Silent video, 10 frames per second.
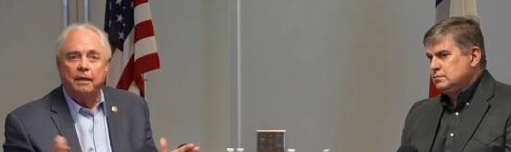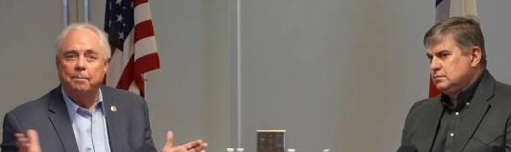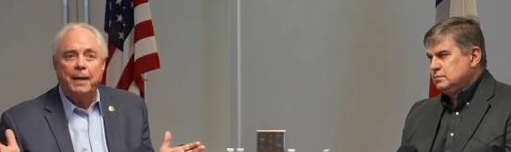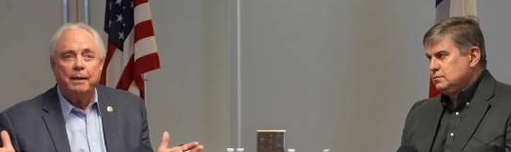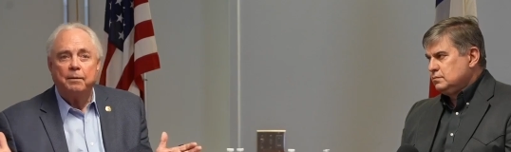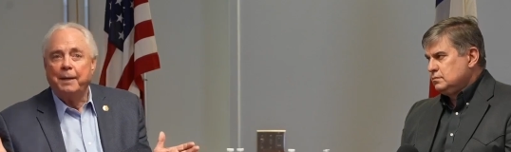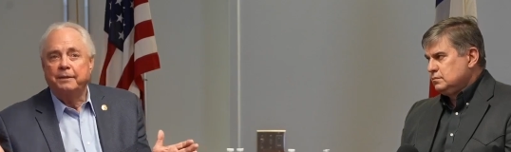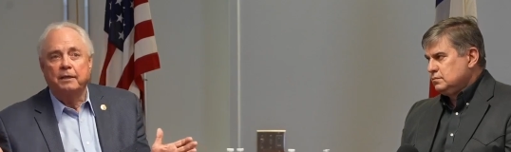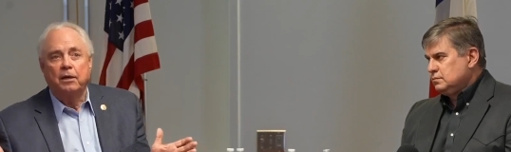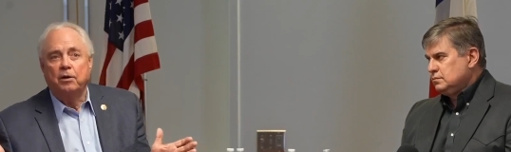Speaker 1: Doesn't matter about
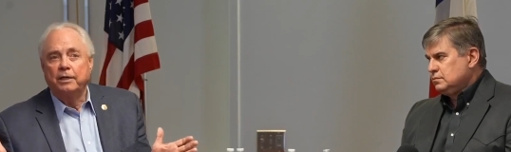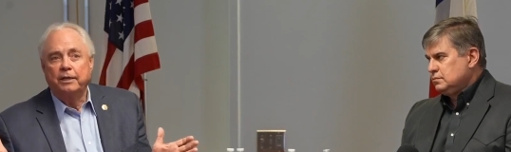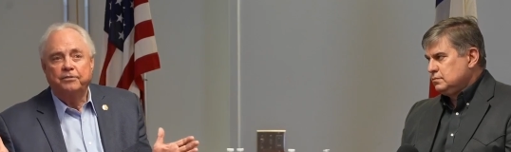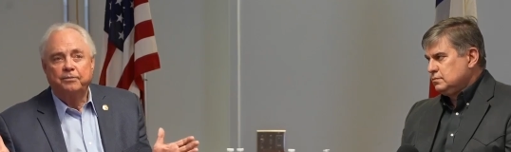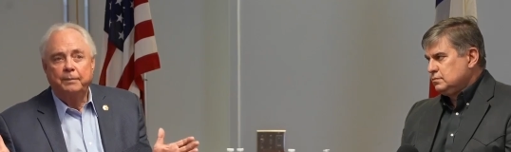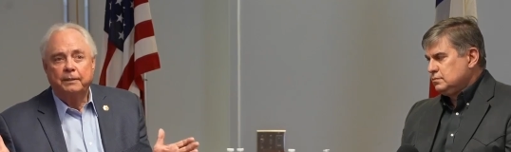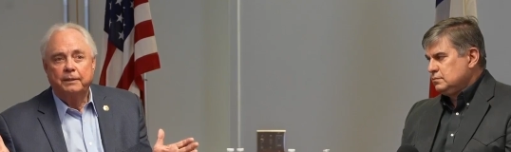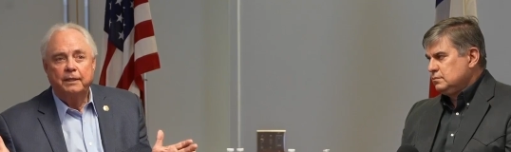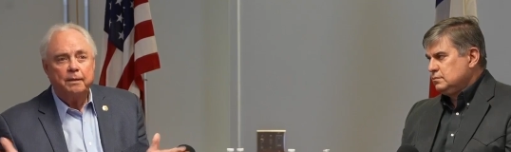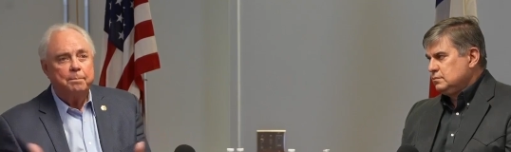the learning disability.
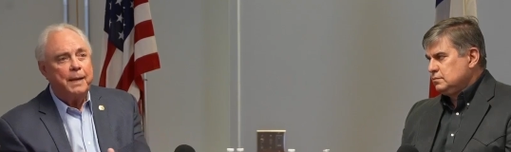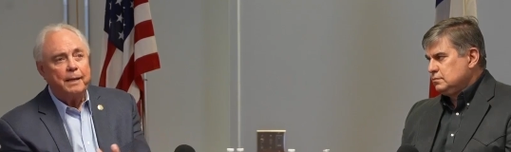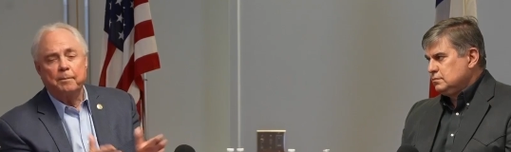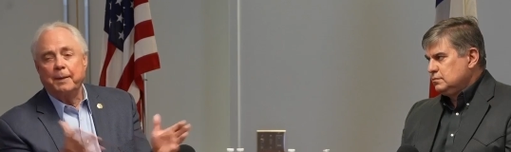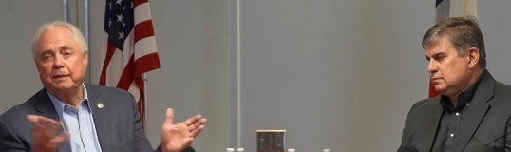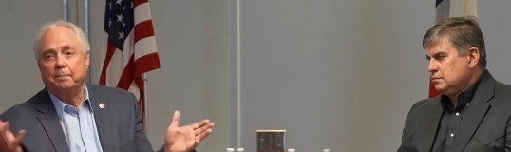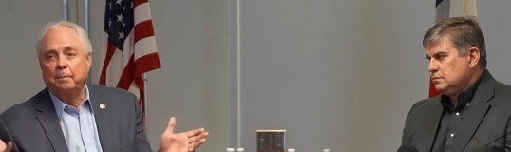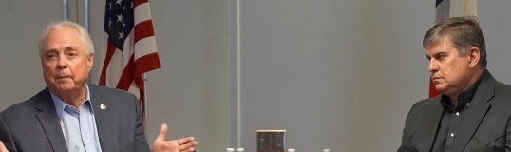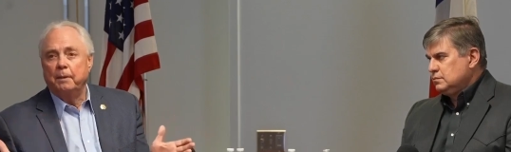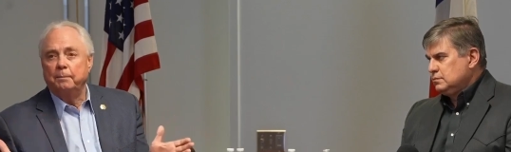Doesn't matter about the
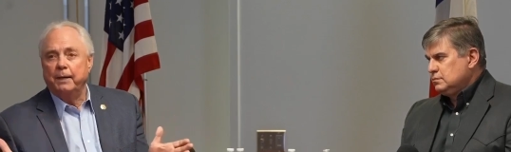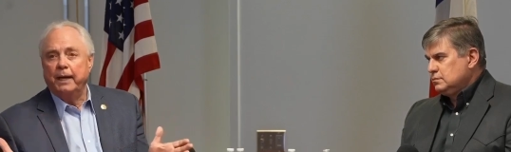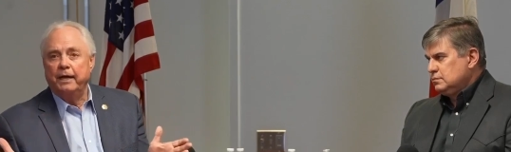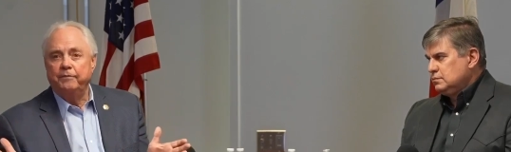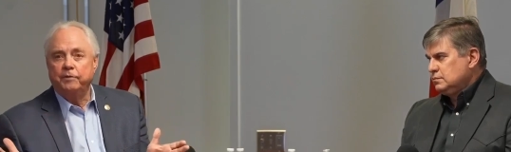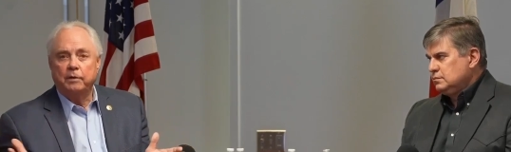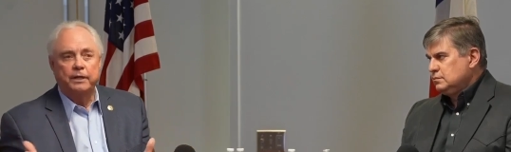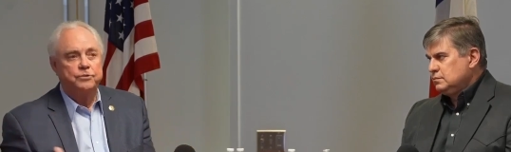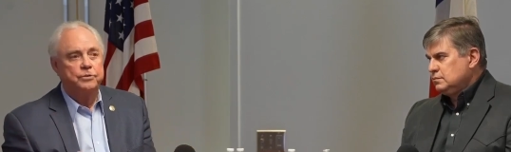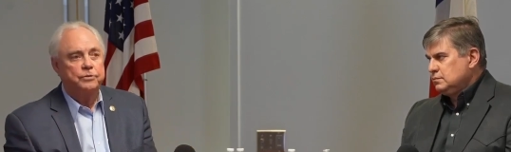behavioral
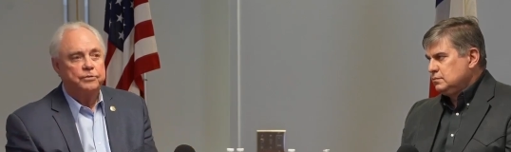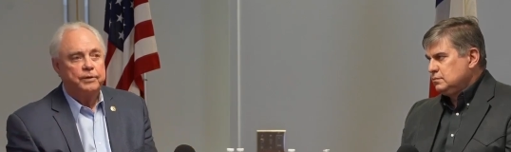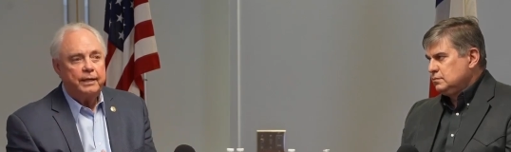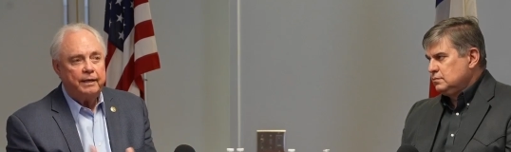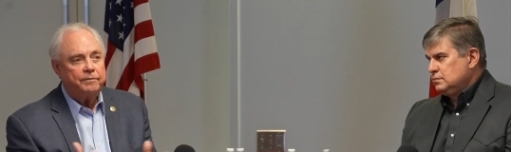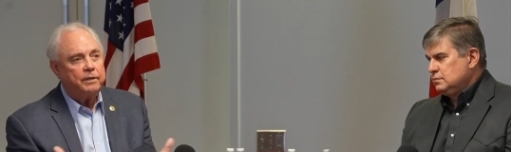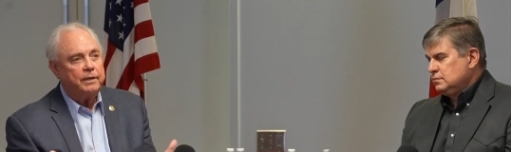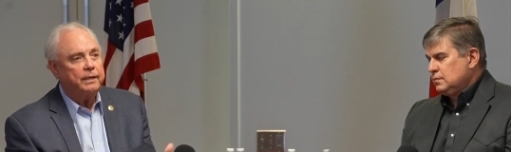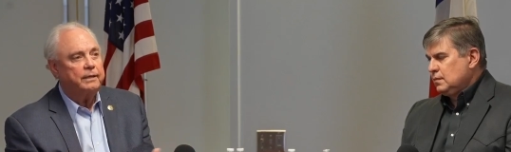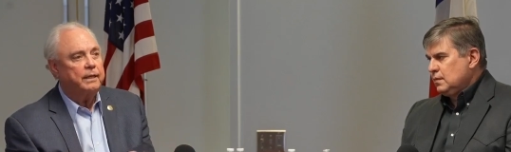issues. They have to
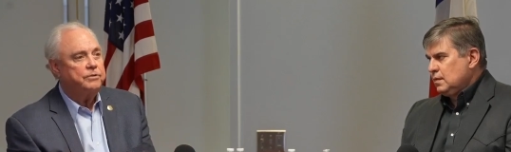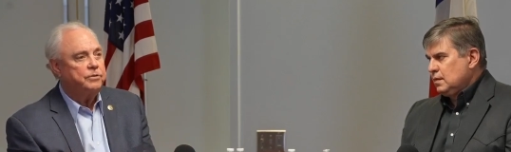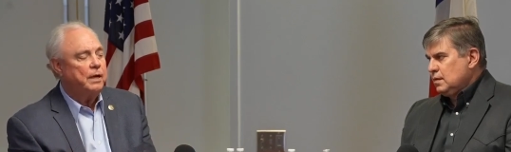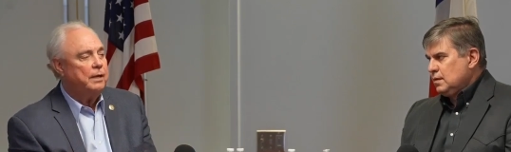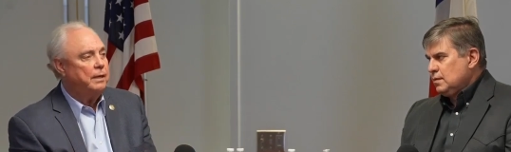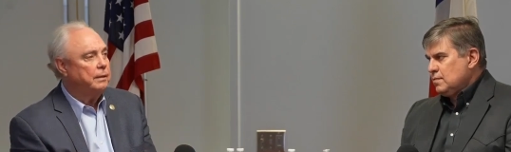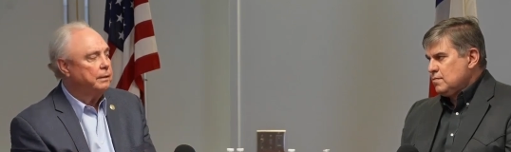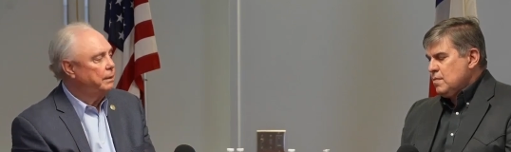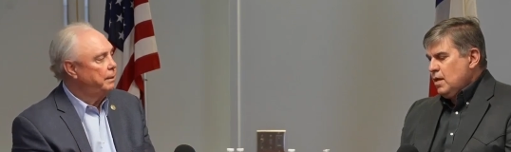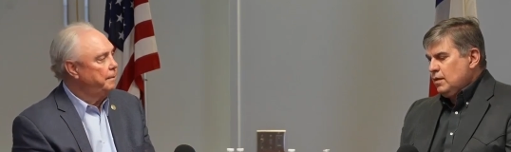take that child.
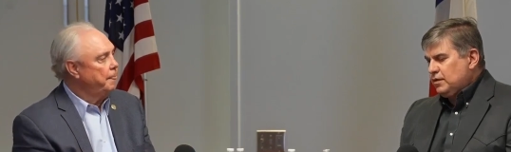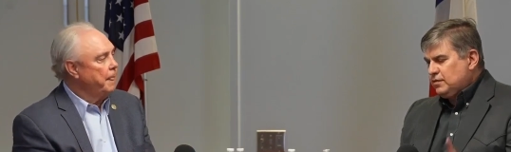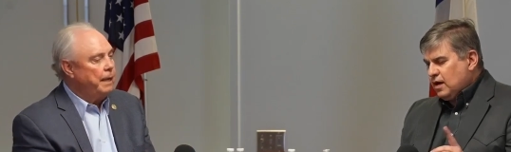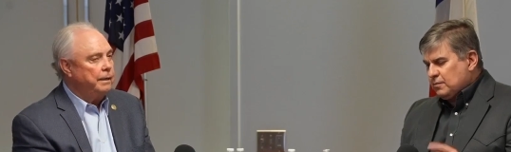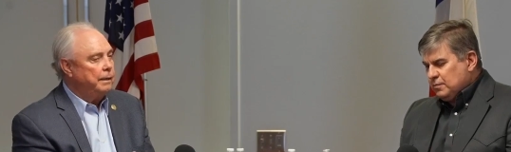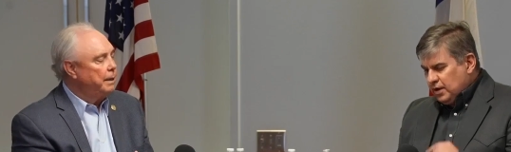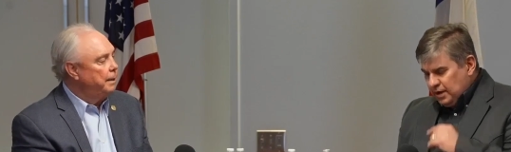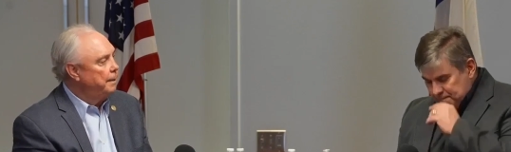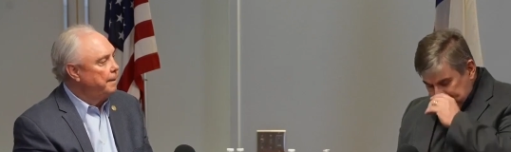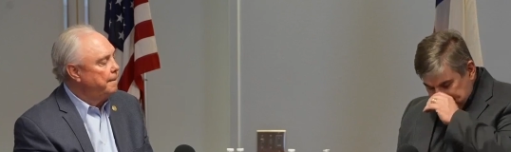
Speaker 2: Let's talk money.
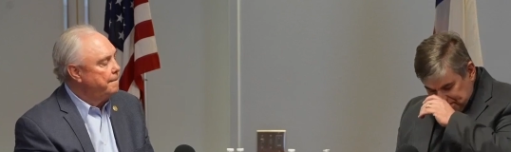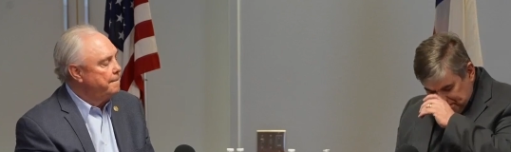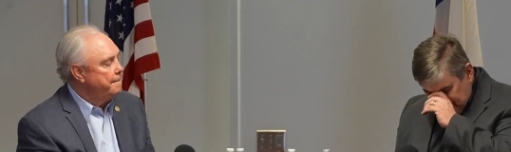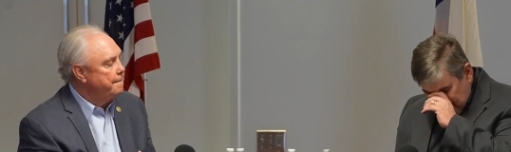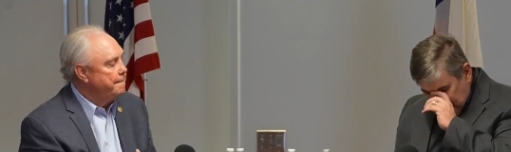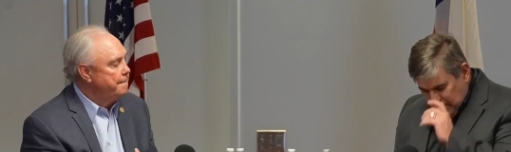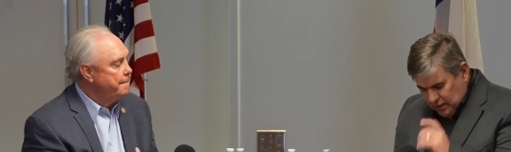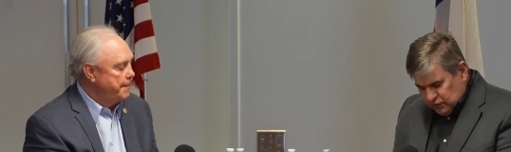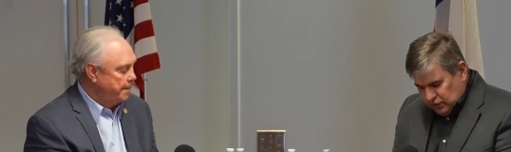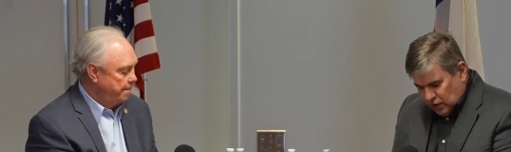
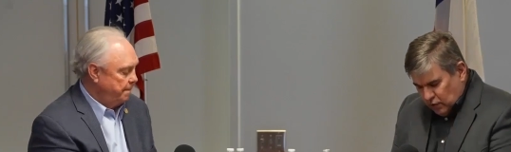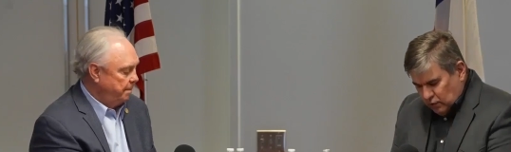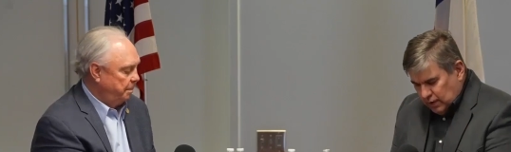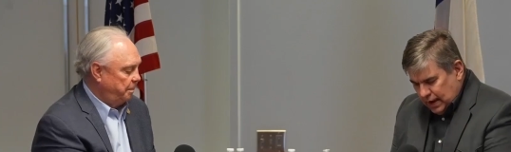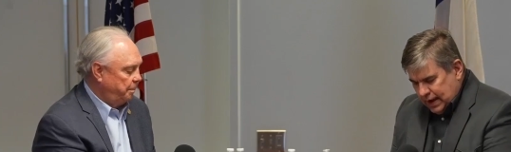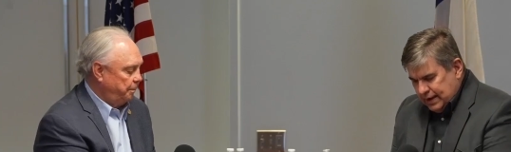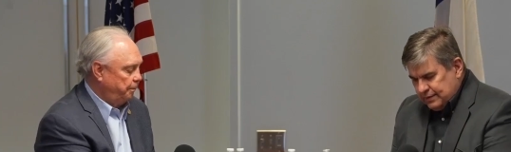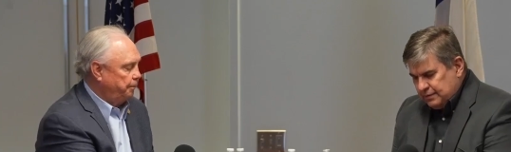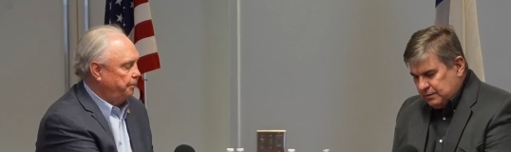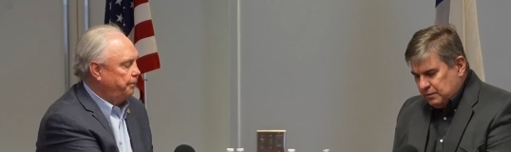So a
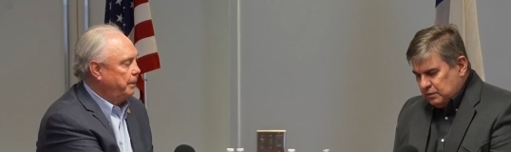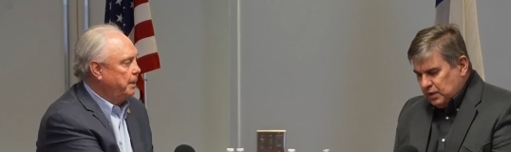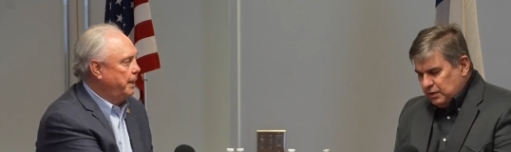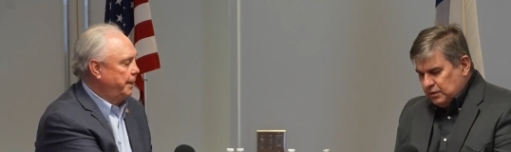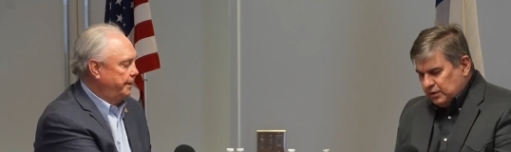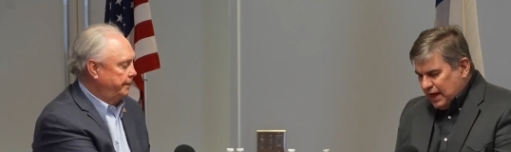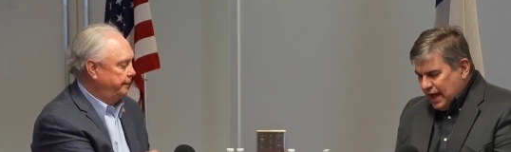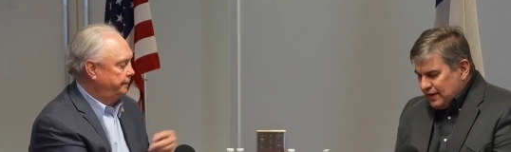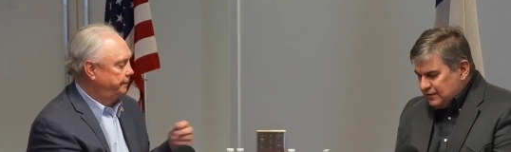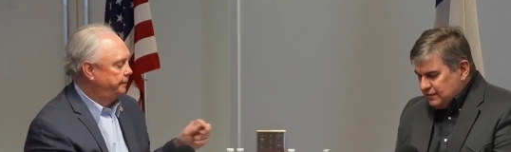the the
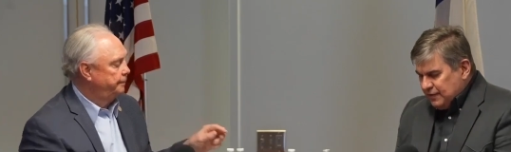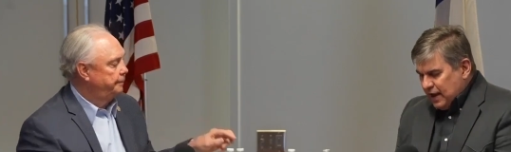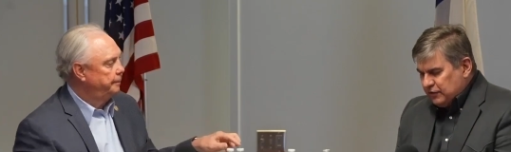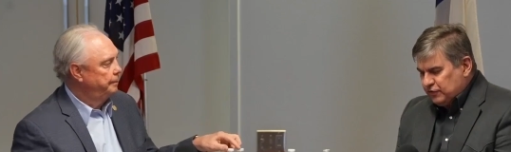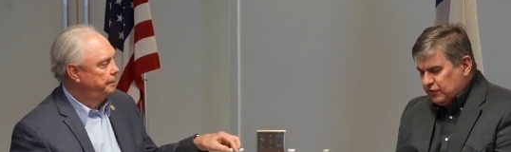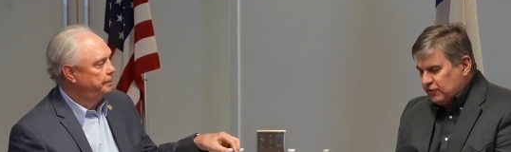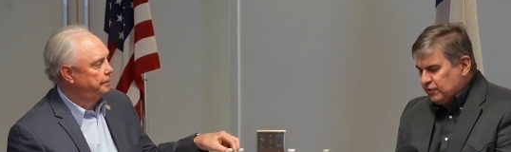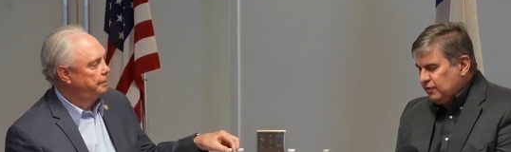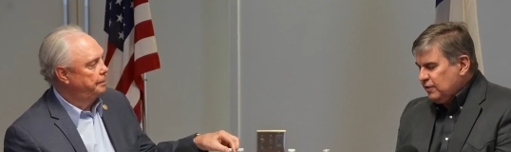last voucher